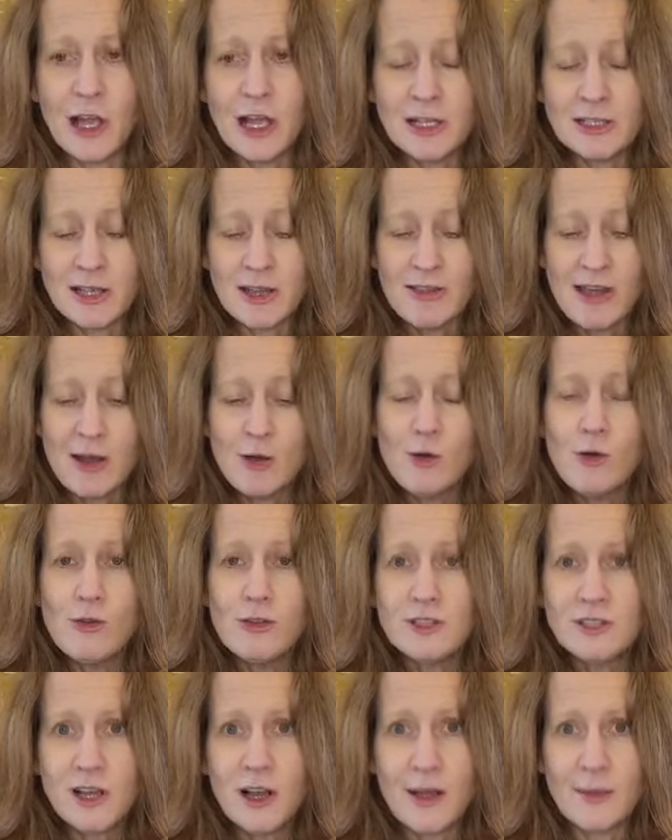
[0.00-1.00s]
So they're all the
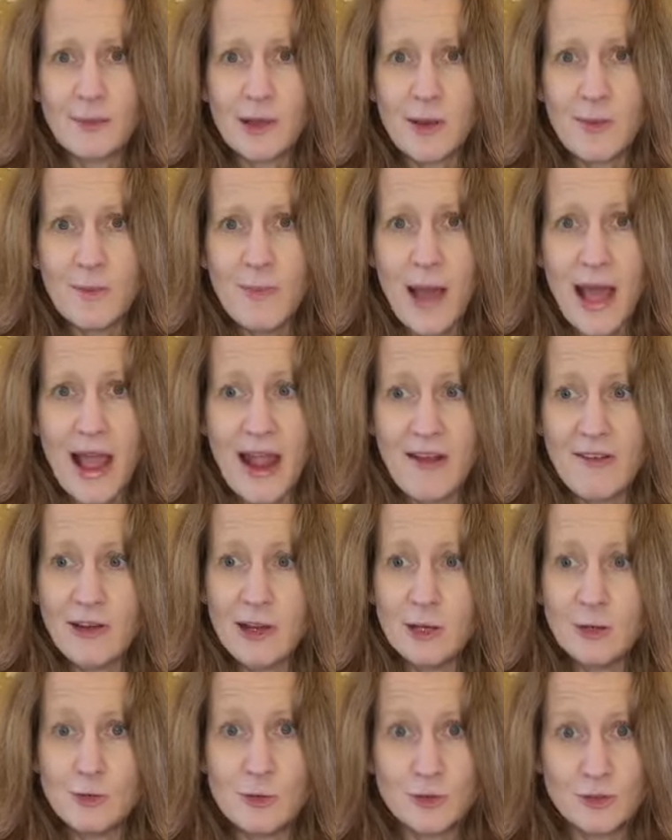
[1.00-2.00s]
time comparing
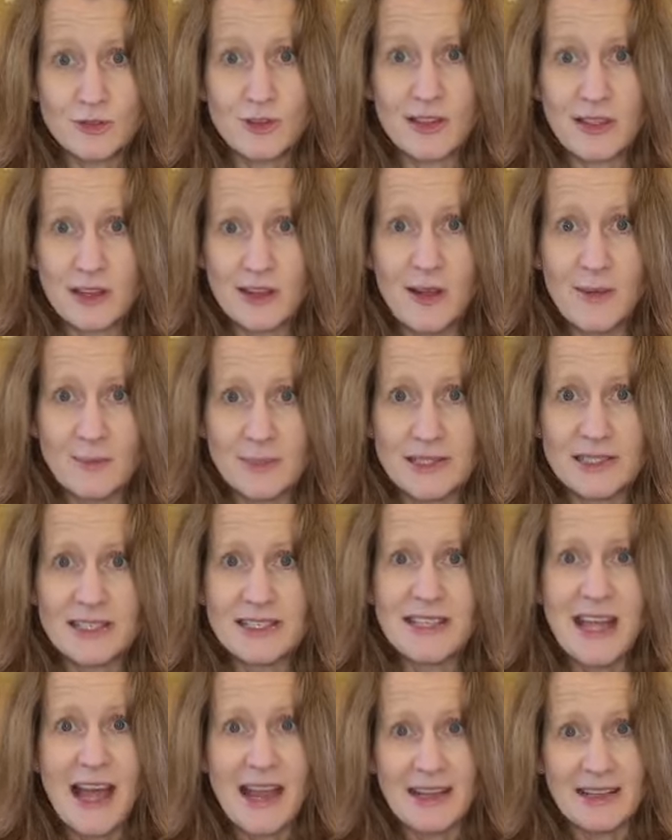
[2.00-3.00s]
and ordering the numbers to
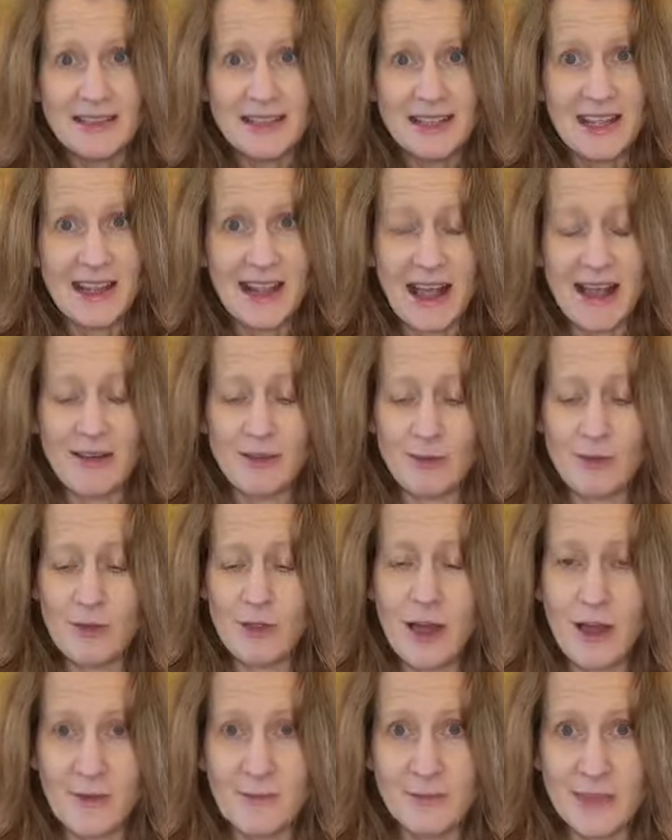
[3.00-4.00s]
10 and seeing how
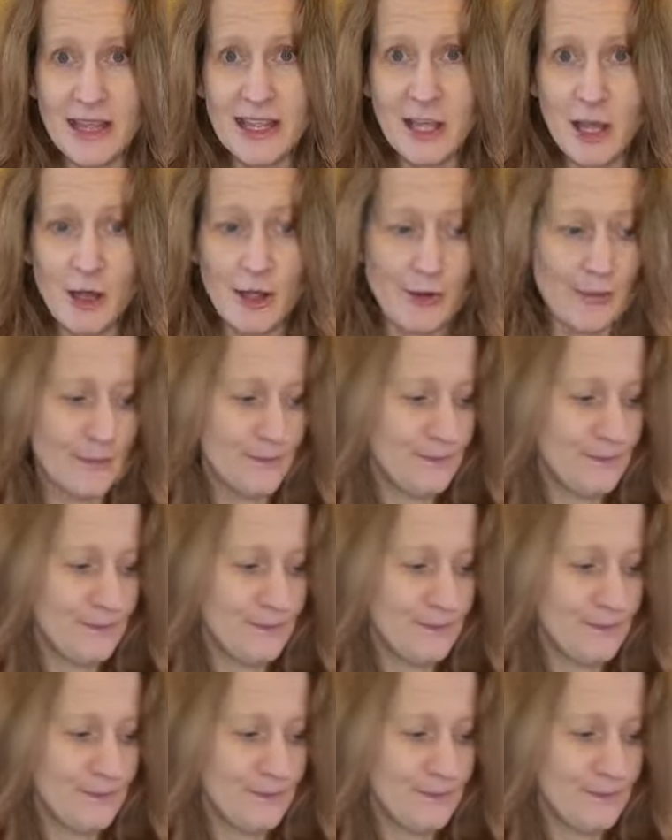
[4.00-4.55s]
they go.